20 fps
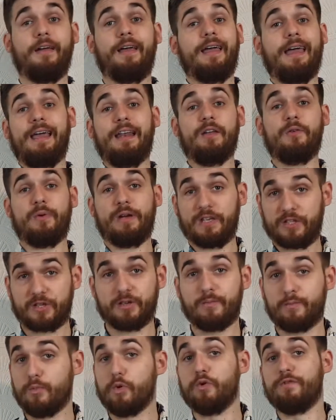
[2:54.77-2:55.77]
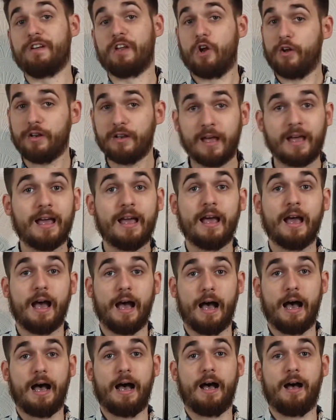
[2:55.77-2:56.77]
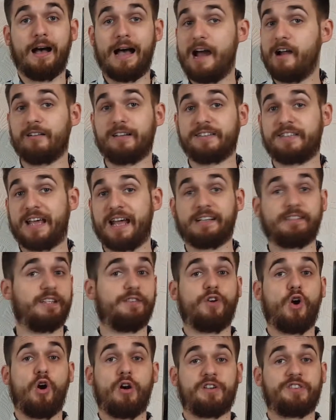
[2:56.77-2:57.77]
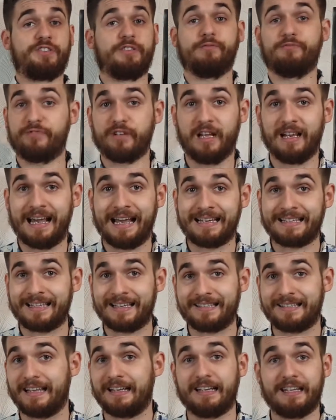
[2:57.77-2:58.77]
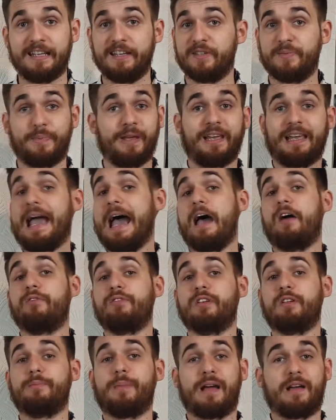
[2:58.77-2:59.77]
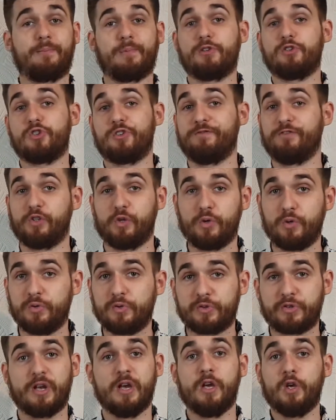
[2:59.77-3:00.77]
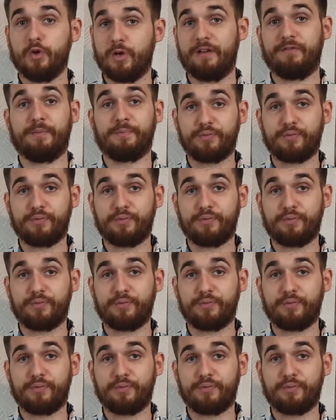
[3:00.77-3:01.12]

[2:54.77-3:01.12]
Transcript: Anyways, moving on. Our detective Carson realizes that he is being hounded by a bunch of dudes who have a